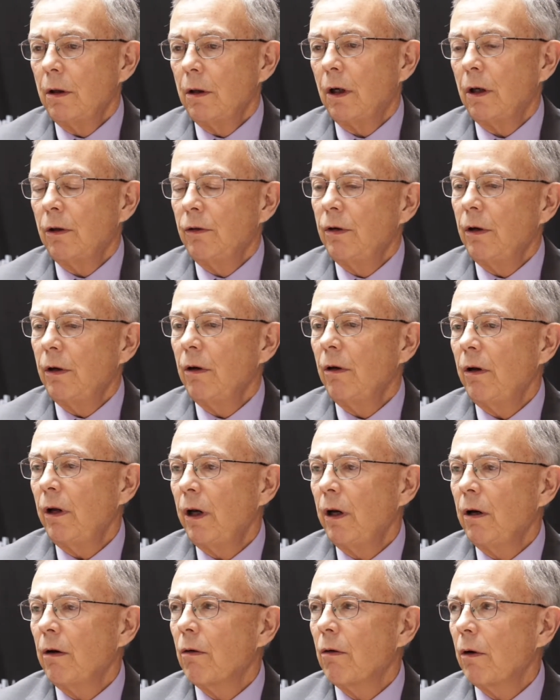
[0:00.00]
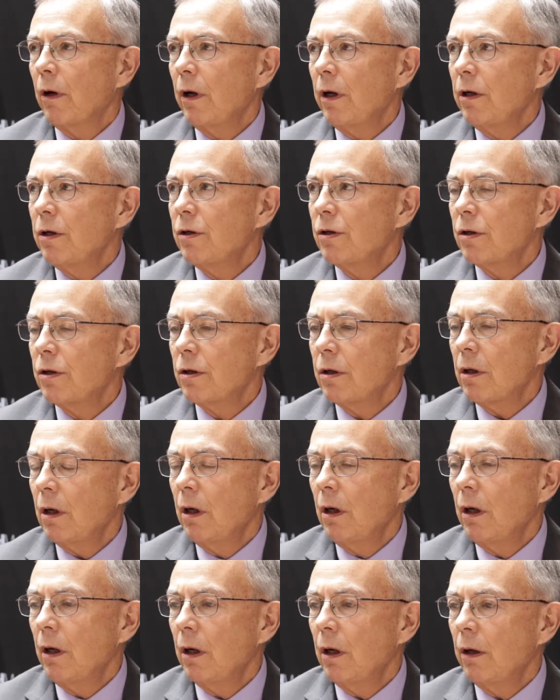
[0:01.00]
continued increase
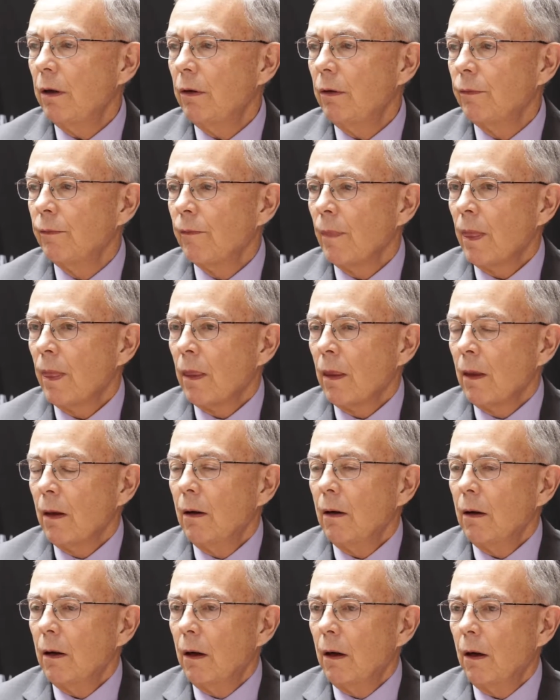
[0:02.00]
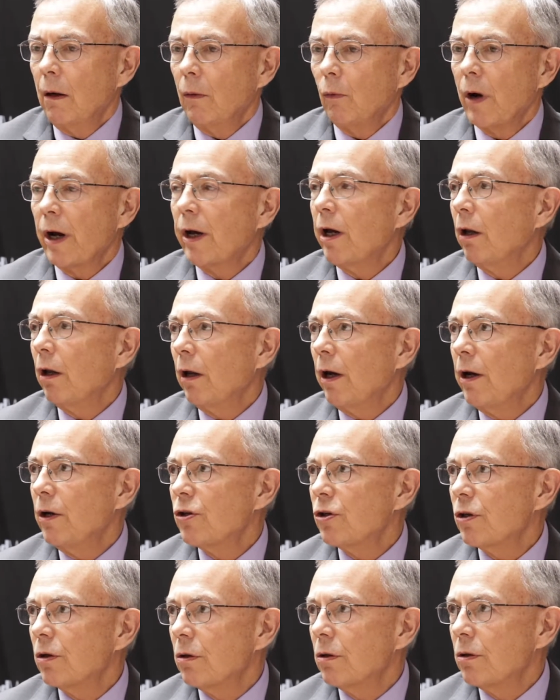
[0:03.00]
in
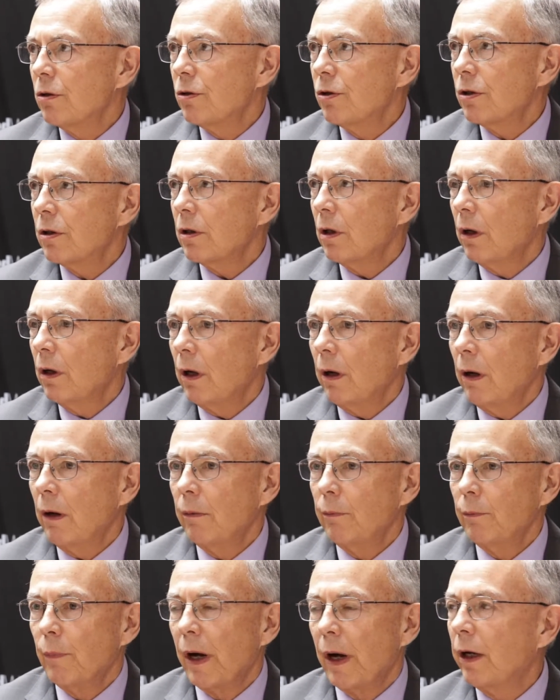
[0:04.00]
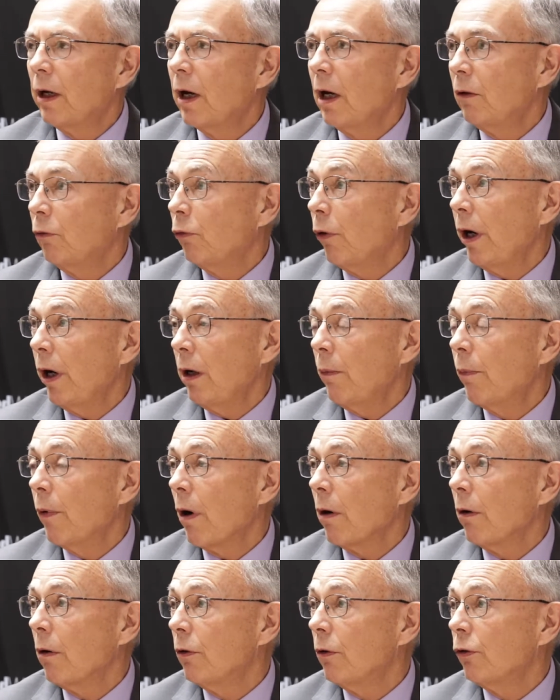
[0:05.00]
regulations by trading
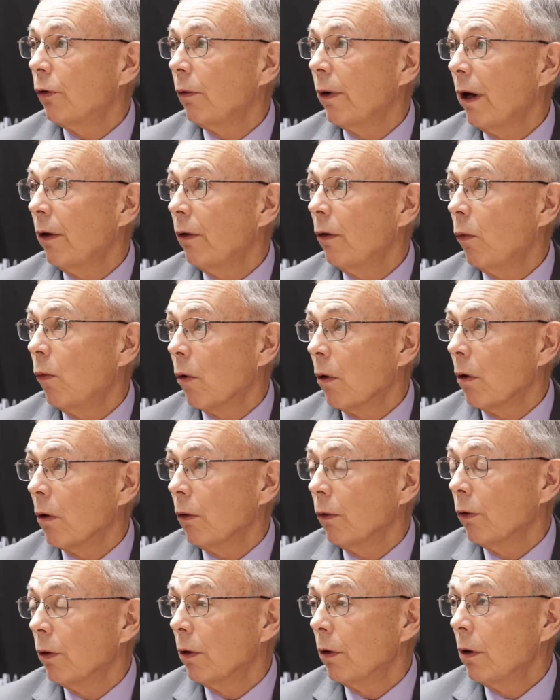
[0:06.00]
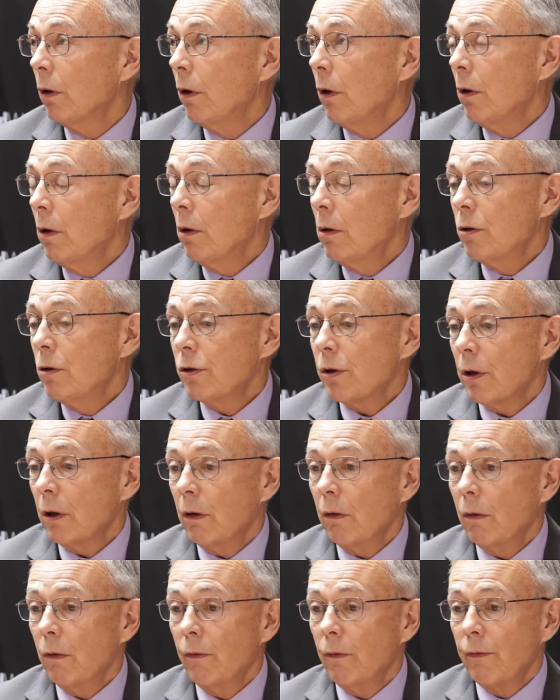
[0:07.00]
partners around the world.
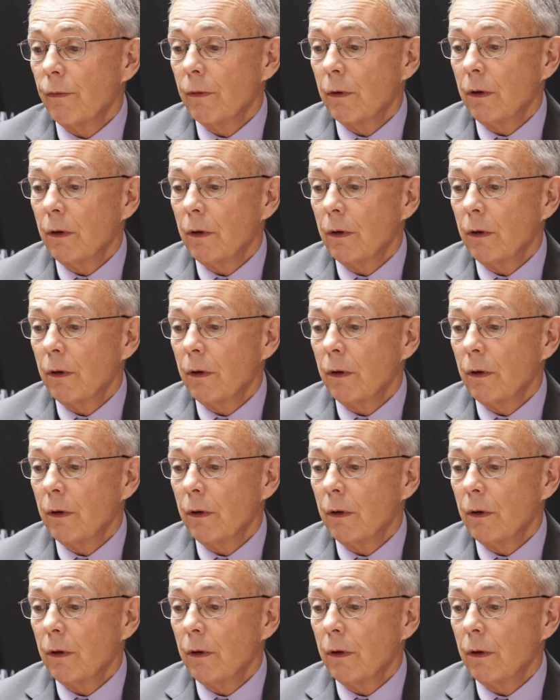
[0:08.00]
So